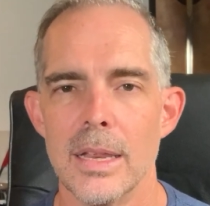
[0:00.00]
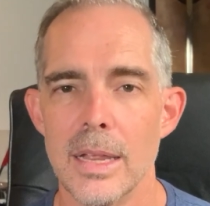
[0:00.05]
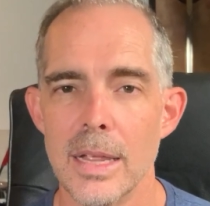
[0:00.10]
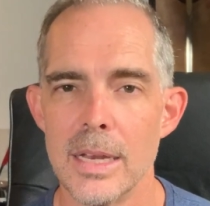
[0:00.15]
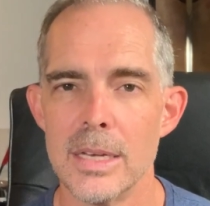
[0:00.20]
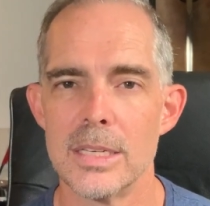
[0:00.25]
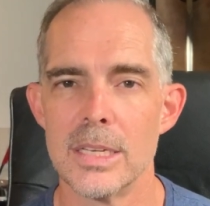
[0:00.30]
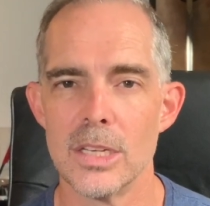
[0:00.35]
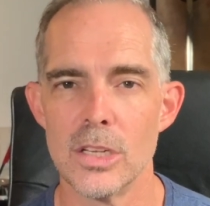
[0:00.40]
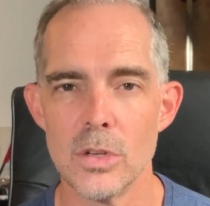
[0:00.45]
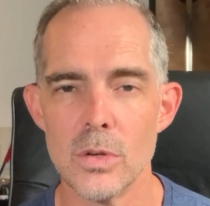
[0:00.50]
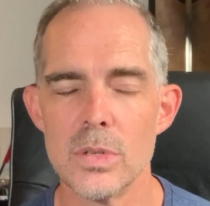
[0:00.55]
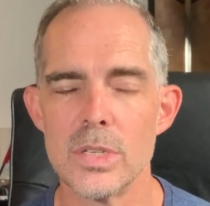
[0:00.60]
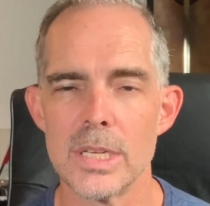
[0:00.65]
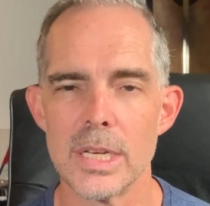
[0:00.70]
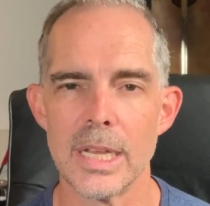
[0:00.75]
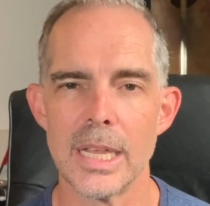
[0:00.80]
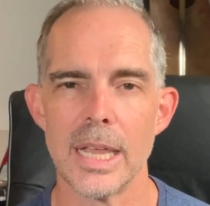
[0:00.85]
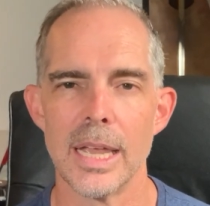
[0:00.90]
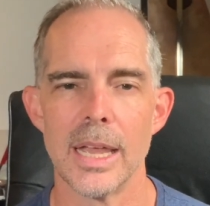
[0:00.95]
into
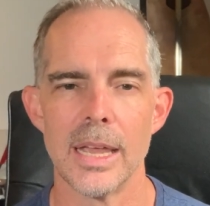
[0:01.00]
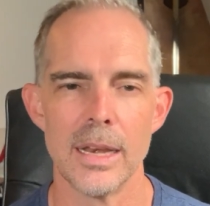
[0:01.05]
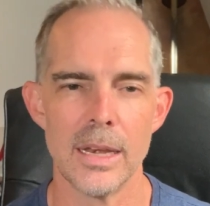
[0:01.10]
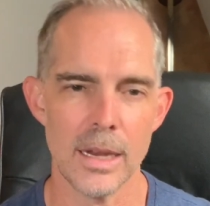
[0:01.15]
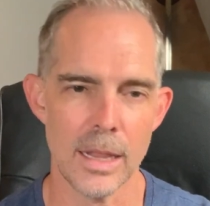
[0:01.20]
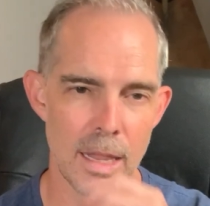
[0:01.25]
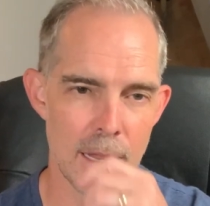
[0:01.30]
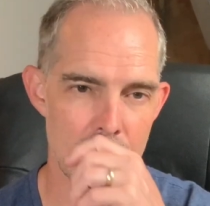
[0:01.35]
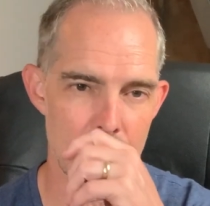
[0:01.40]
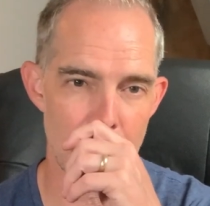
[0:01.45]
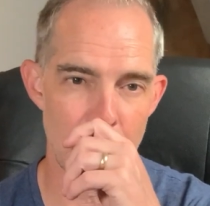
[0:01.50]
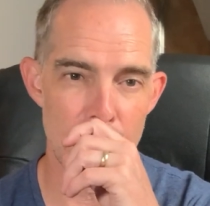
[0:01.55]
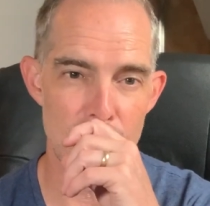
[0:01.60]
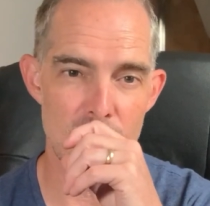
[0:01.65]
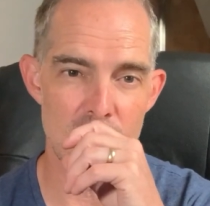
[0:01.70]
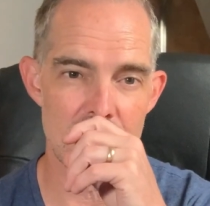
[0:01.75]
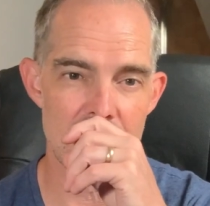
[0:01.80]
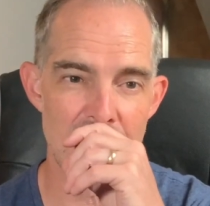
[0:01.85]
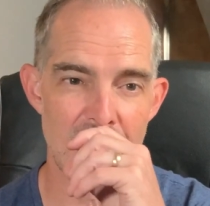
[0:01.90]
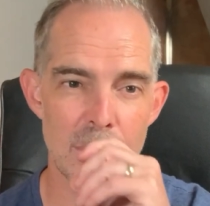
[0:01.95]
use again,
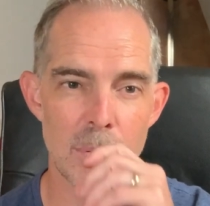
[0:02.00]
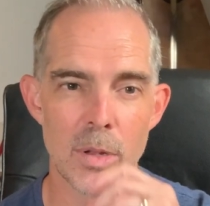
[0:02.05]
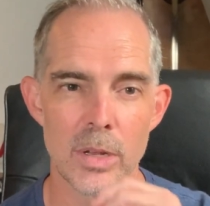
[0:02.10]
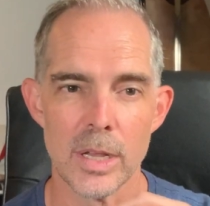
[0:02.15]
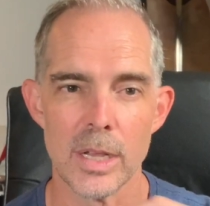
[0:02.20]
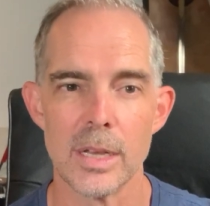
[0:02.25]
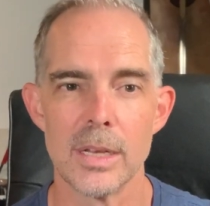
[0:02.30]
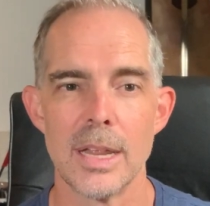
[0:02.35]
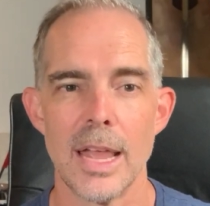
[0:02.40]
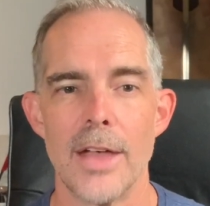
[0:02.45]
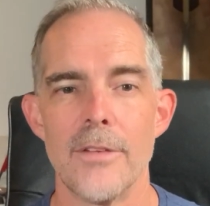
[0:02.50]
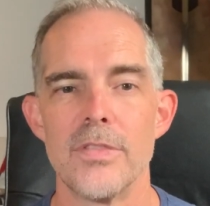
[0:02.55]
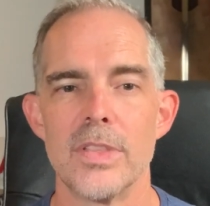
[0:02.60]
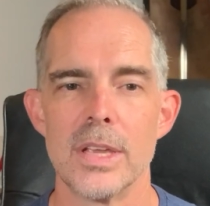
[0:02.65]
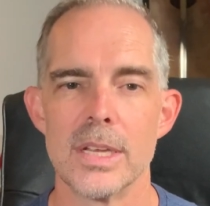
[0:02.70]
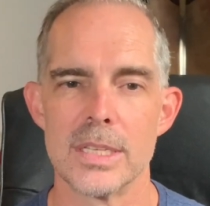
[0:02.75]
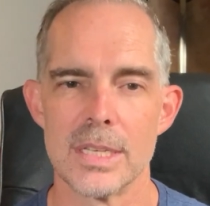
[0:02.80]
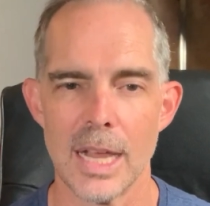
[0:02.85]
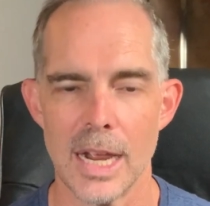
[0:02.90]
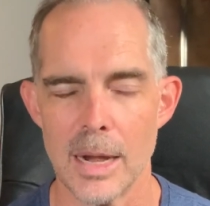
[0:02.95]
and she's able to have
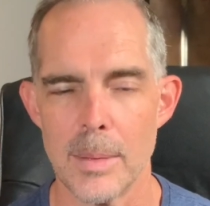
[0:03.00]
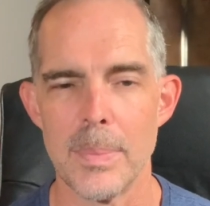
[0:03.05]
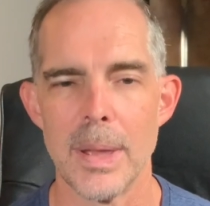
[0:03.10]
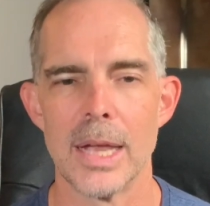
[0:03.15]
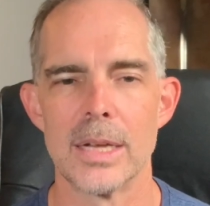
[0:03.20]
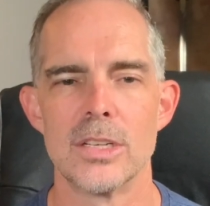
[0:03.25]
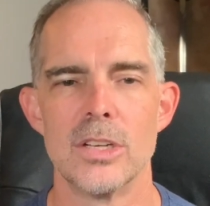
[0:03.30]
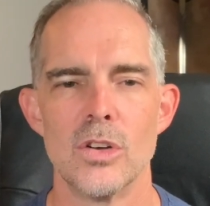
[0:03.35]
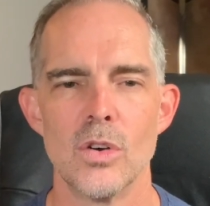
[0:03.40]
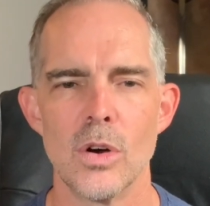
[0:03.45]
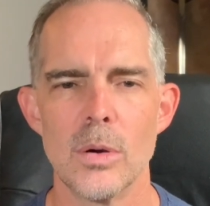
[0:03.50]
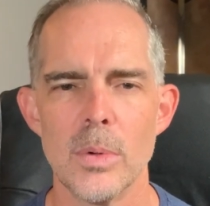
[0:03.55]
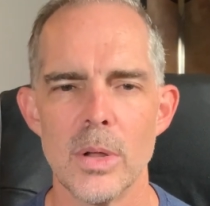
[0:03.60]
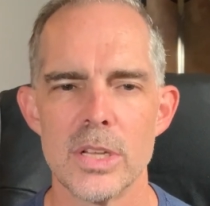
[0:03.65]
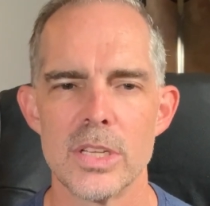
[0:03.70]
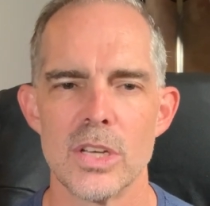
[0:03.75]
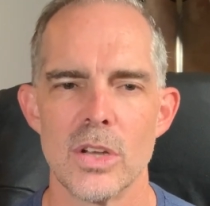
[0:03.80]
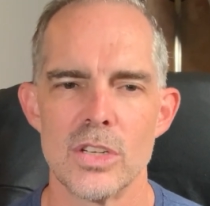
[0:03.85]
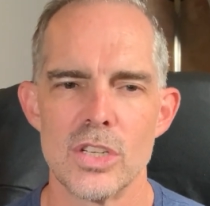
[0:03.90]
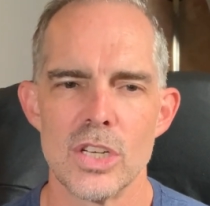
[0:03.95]
things kind of back to normal.
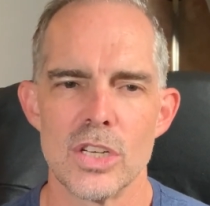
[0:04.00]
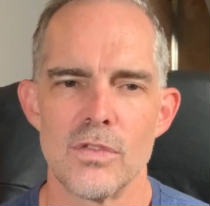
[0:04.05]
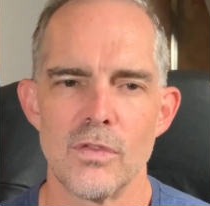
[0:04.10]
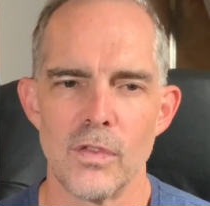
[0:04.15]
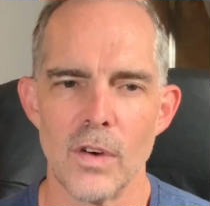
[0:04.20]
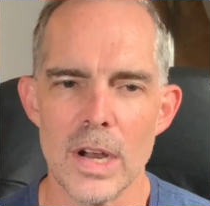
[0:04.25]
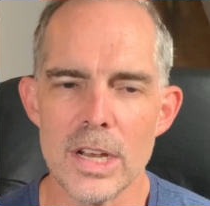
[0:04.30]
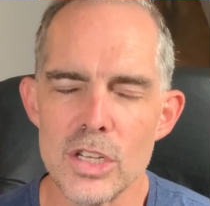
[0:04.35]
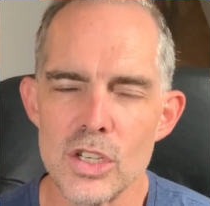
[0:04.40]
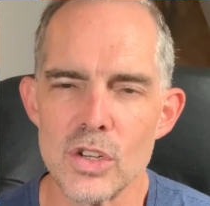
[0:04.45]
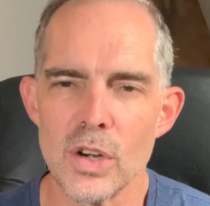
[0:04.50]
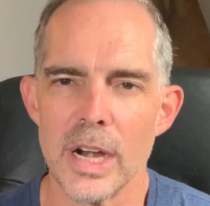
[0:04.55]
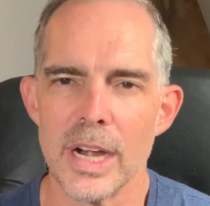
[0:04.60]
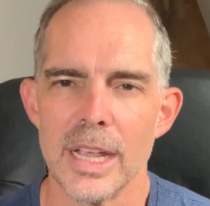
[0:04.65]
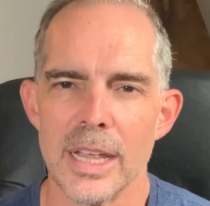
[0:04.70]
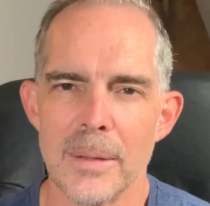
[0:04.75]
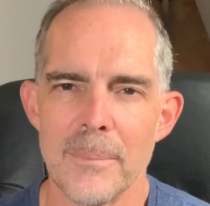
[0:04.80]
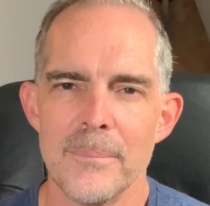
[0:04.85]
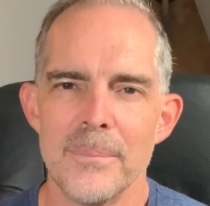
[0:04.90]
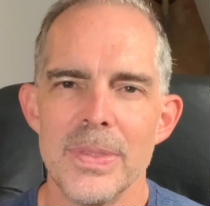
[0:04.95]
And so it's just
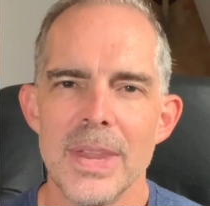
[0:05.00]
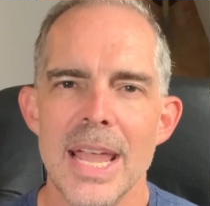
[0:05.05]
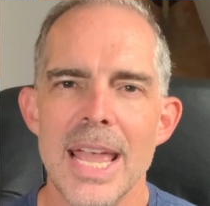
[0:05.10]
frustrating.